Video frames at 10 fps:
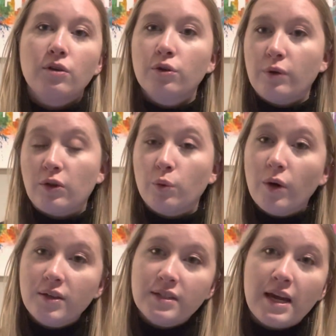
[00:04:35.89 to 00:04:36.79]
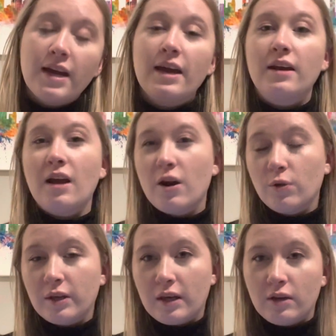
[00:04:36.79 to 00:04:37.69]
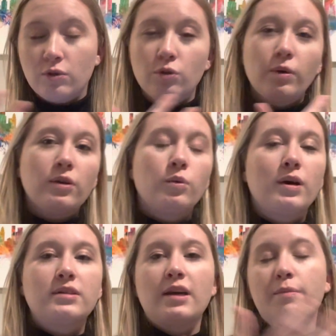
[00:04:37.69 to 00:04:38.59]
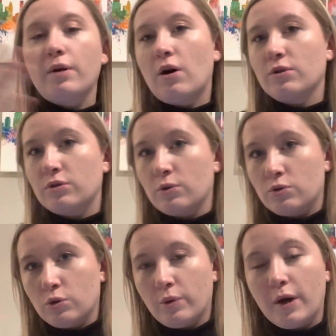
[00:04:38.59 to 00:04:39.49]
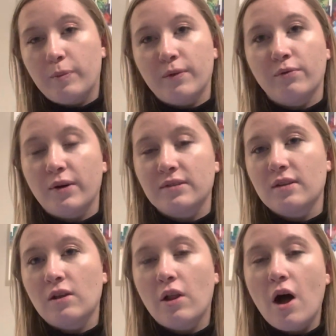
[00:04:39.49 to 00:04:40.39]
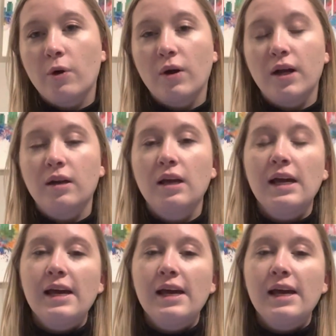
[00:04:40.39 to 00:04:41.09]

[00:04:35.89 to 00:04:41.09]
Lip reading: throughout the workday, and not only throughout the workday, but also to help your voice in the long run.